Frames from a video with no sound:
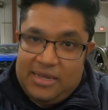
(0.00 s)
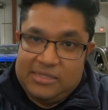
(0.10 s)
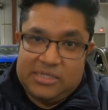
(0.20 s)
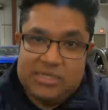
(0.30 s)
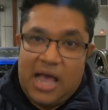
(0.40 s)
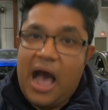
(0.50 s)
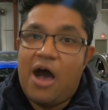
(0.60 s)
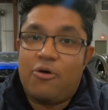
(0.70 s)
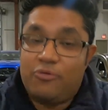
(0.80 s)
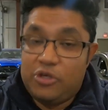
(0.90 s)
It's
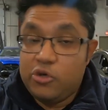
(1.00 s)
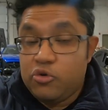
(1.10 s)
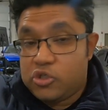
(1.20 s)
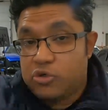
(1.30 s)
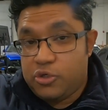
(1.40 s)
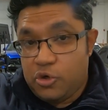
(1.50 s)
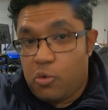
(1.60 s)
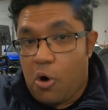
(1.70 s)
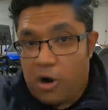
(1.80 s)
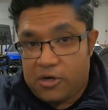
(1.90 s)
how used to
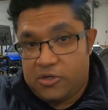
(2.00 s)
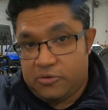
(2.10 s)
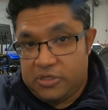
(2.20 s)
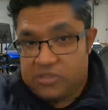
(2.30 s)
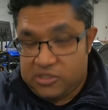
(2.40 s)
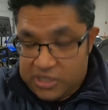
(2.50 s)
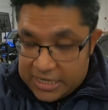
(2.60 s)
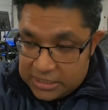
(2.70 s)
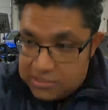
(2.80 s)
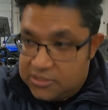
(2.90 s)
you are to these
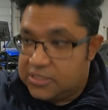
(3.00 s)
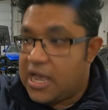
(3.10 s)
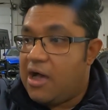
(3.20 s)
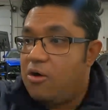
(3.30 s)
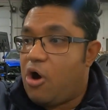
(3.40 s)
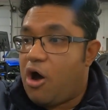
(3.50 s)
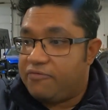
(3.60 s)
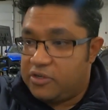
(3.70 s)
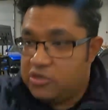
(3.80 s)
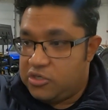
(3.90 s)
injectors, how
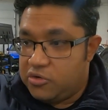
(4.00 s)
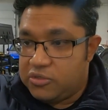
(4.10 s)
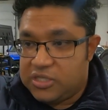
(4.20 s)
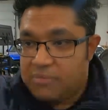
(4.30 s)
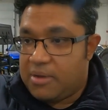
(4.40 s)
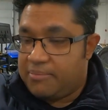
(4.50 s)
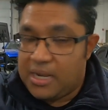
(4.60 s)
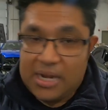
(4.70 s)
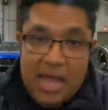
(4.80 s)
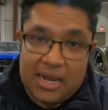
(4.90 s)
often you use them. I'm
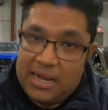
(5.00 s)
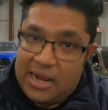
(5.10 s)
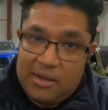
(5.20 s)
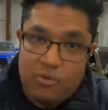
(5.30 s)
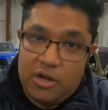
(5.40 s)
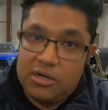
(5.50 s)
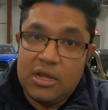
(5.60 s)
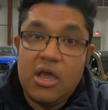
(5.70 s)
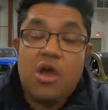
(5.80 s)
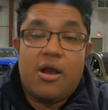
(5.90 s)
not knocking anyone.
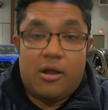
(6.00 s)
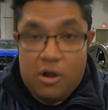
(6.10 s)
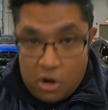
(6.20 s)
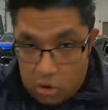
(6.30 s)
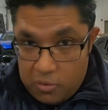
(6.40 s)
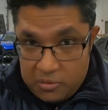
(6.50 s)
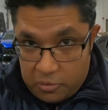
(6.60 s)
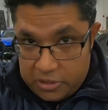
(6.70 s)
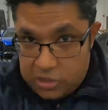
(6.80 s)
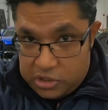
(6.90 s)
Go with
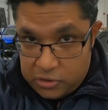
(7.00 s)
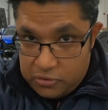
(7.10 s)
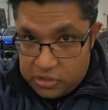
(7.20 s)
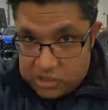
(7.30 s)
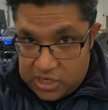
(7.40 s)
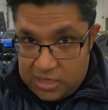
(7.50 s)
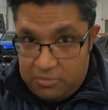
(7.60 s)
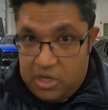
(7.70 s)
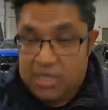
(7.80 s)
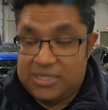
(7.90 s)
what your tuner's saying,
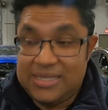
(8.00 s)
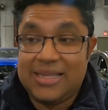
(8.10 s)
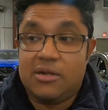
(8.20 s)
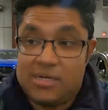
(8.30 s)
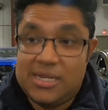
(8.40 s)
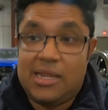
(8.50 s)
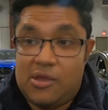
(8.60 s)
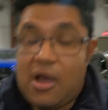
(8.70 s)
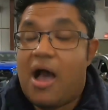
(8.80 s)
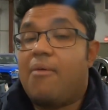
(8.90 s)
because he's literally telling
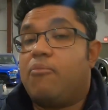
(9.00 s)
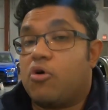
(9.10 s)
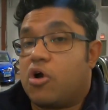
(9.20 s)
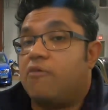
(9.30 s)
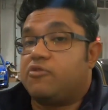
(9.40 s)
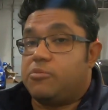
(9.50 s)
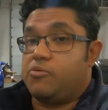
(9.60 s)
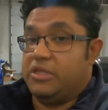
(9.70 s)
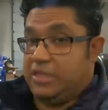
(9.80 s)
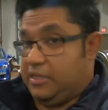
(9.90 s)
you, I'm more comfortable
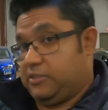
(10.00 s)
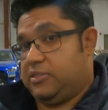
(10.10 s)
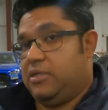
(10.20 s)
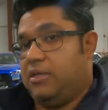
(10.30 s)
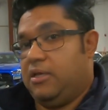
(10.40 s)
with this